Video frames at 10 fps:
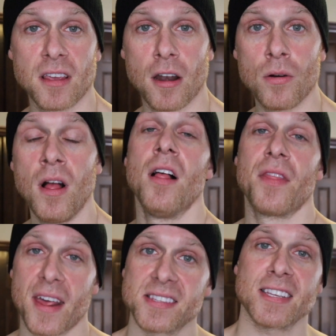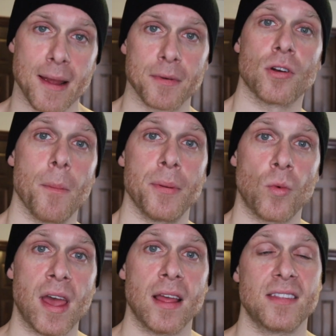you know, then it's time to go up and weight.